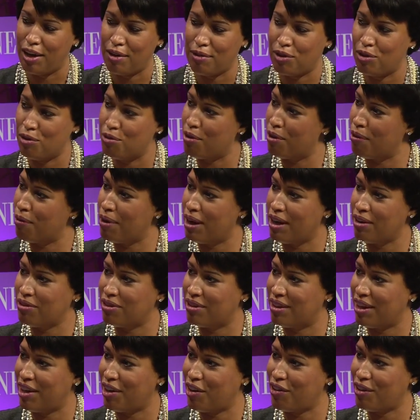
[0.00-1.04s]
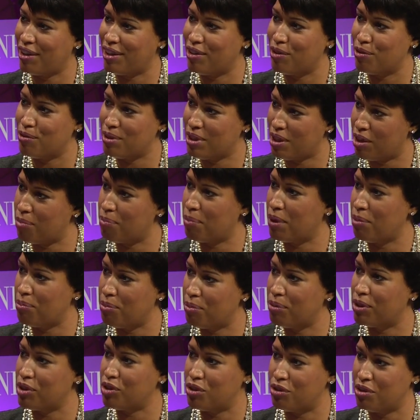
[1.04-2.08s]
you go out there and you tell
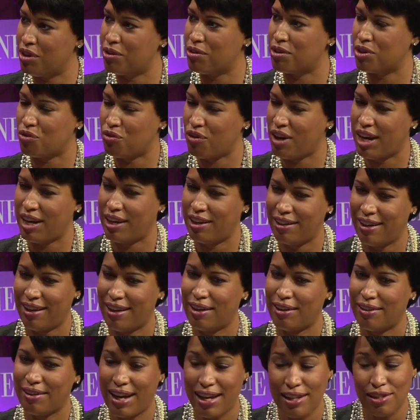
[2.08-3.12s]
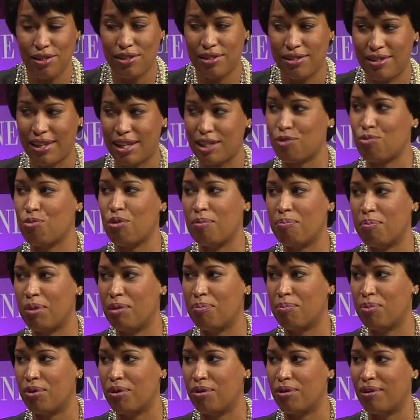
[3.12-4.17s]
people what you know is right. And that's what
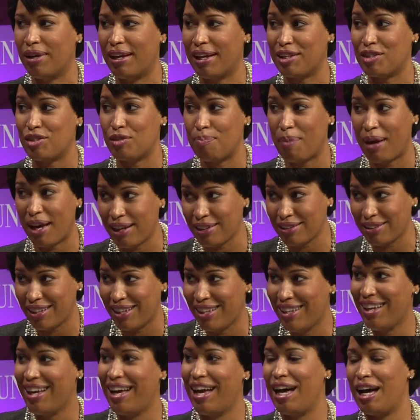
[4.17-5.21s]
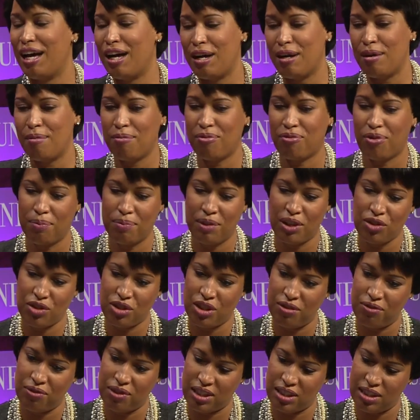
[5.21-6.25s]
people expect from their
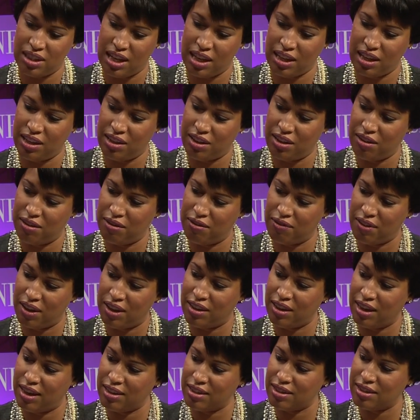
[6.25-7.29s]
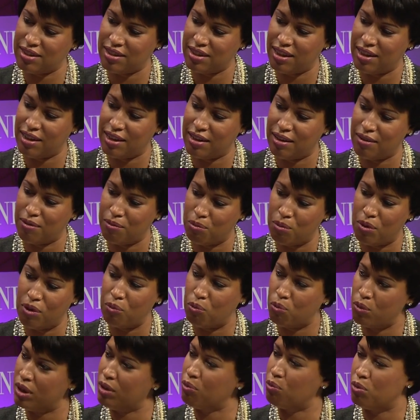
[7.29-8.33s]
chief executive, and that's
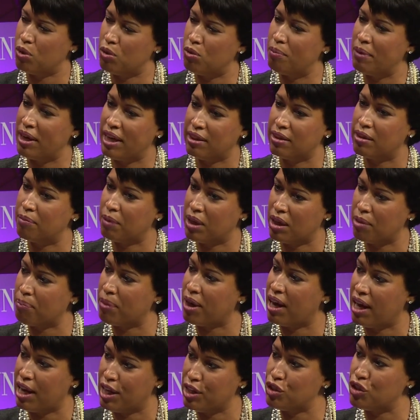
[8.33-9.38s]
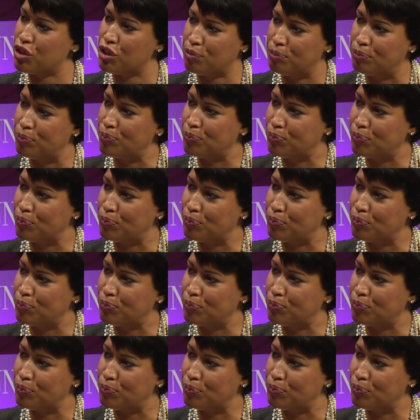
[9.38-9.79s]
what will make them get behind you.